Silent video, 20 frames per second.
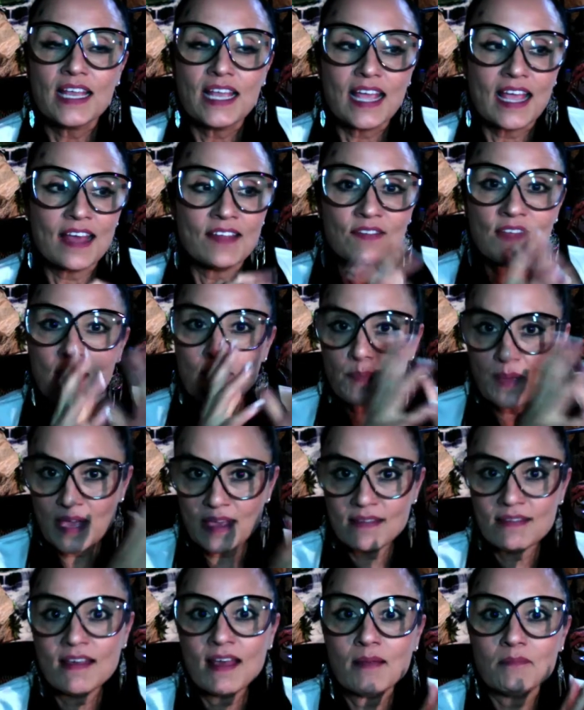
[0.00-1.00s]
and they
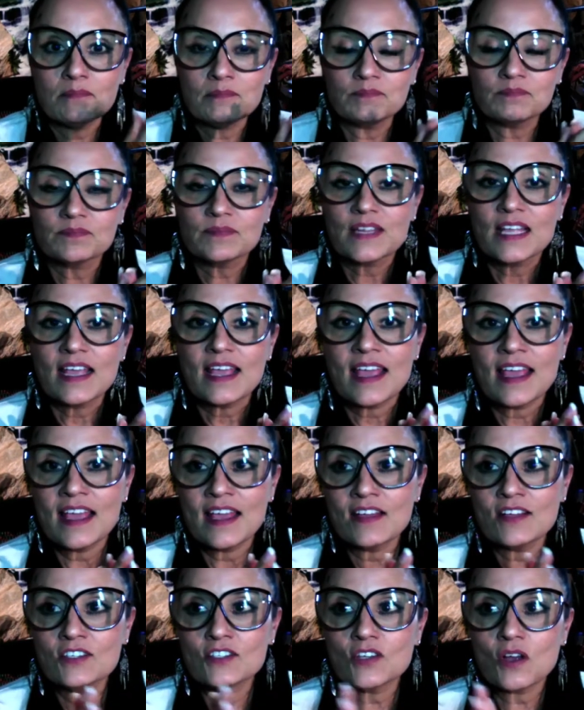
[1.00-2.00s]
pay them.
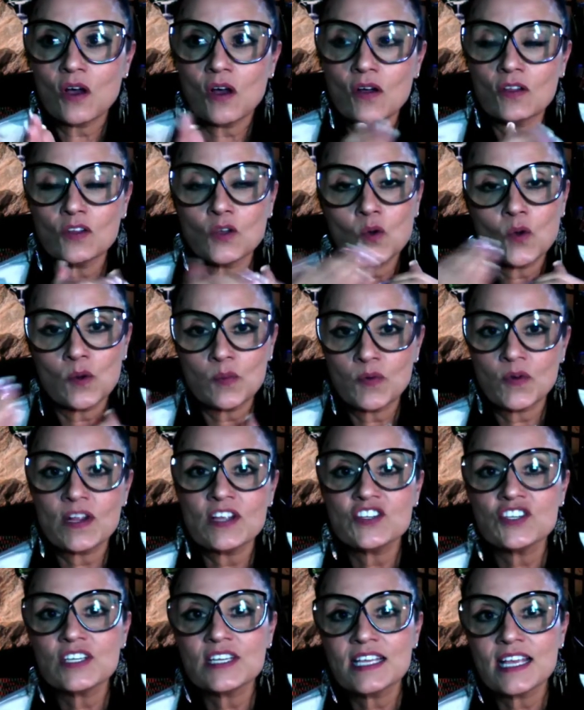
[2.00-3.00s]
And all the
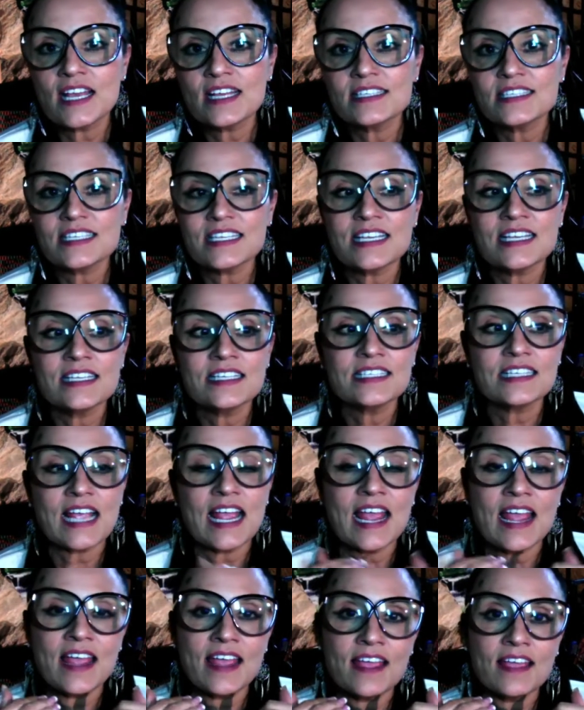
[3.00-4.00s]
corporation gets is
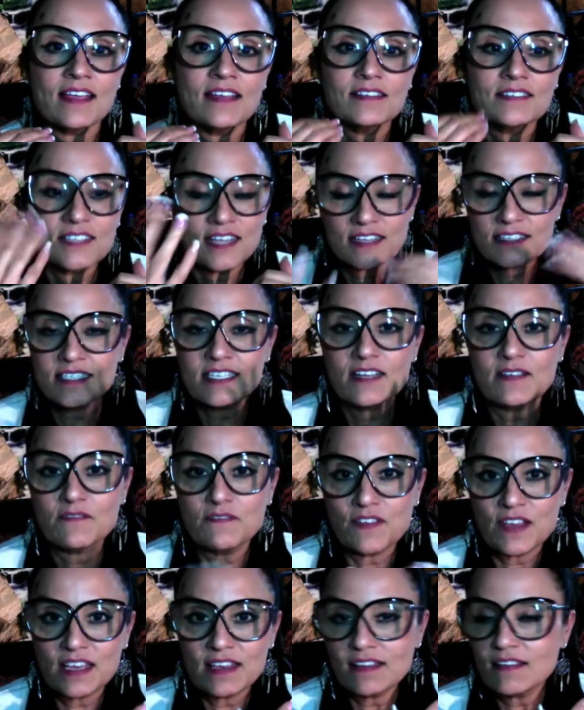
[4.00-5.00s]
a testing
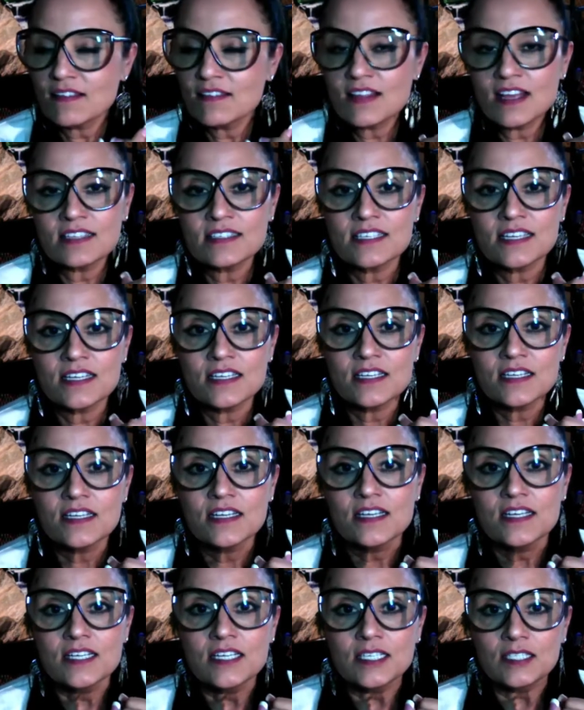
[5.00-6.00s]
fee, and that's it.
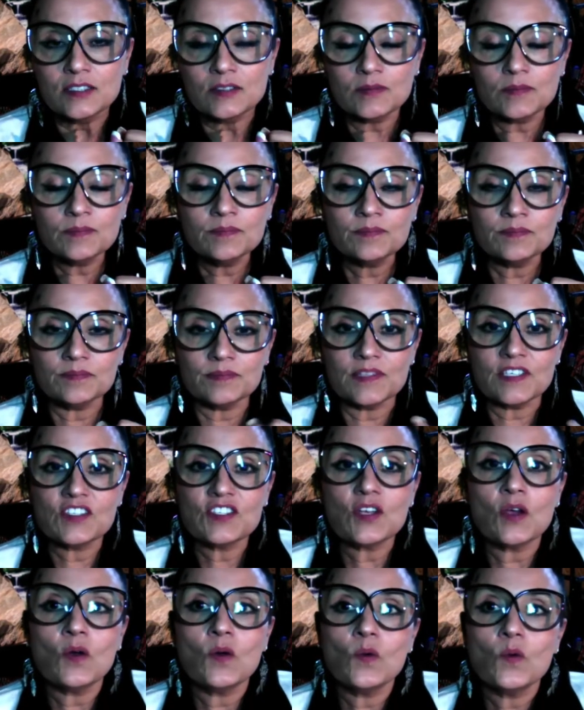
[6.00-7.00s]

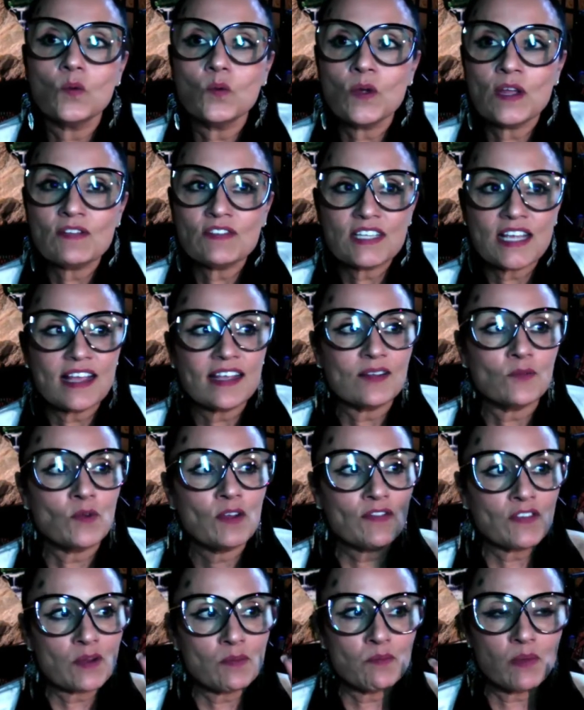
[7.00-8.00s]
So
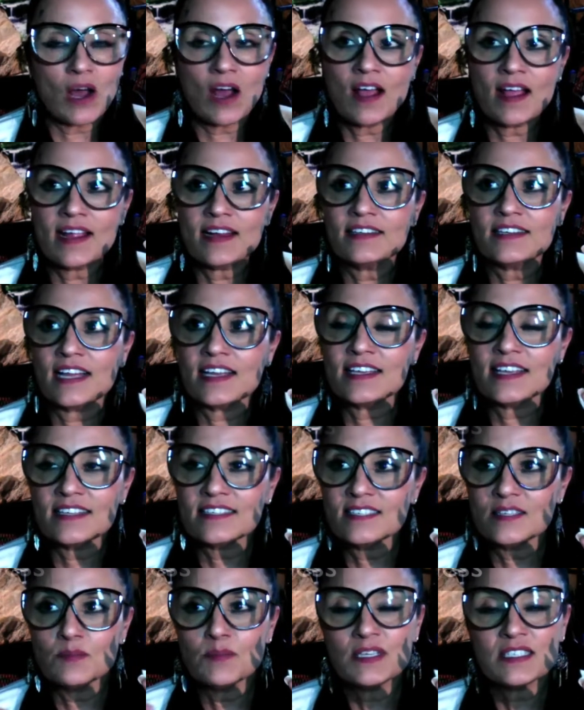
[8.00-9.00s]
we've combined, I
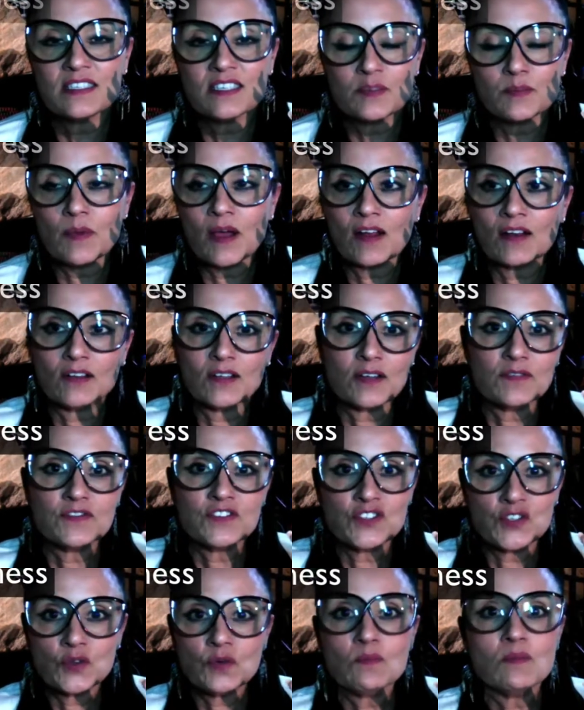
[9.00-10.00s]
guess, the business model of
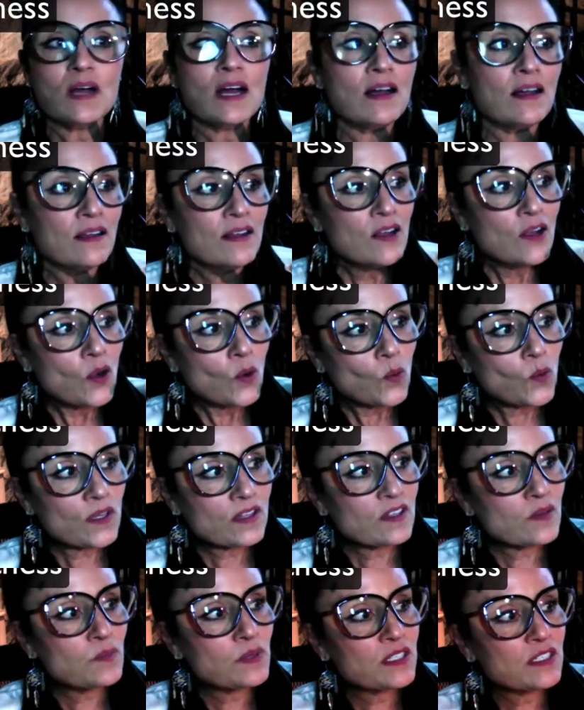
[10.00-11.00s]
Zumba with
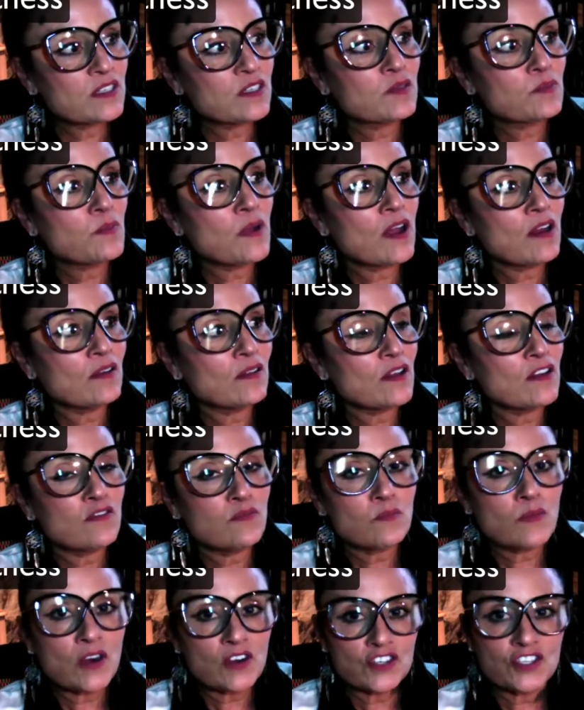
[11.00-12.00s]
the business model of
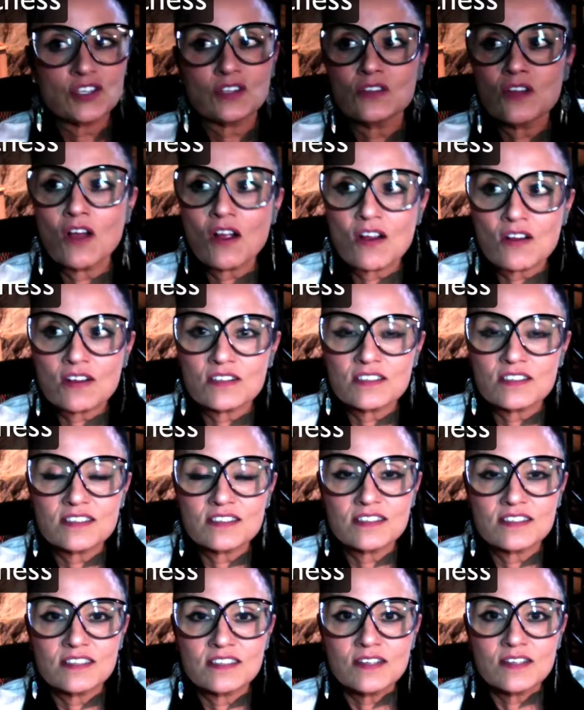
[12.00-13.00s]
martial
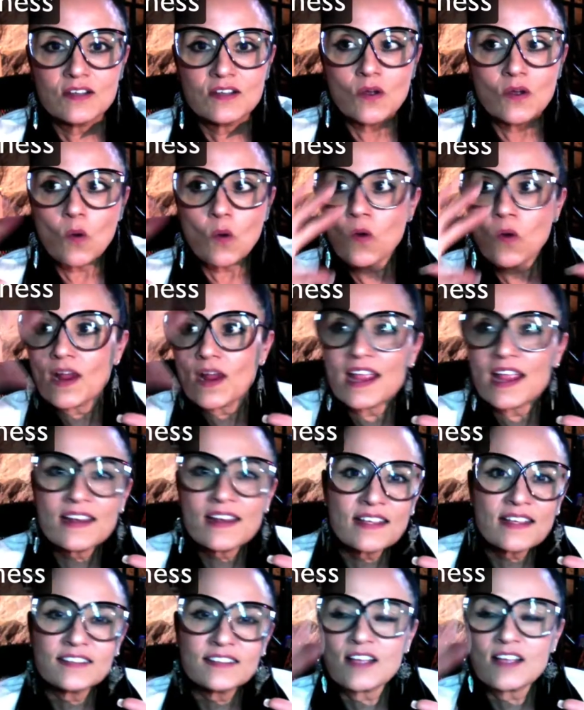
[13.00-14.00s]
arts or
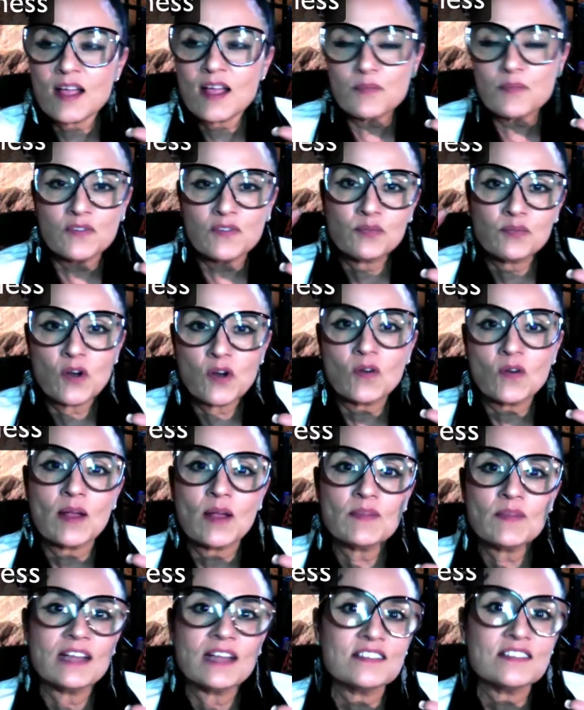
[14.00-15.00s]
any type of
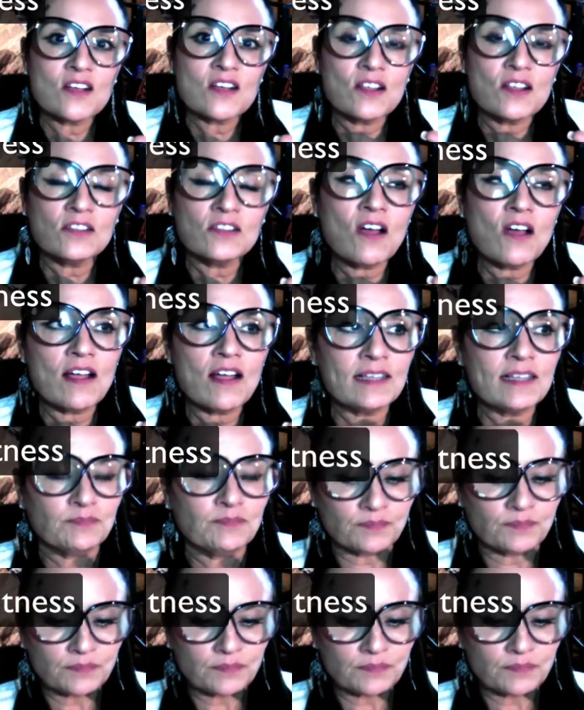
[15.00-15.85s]
program that is online,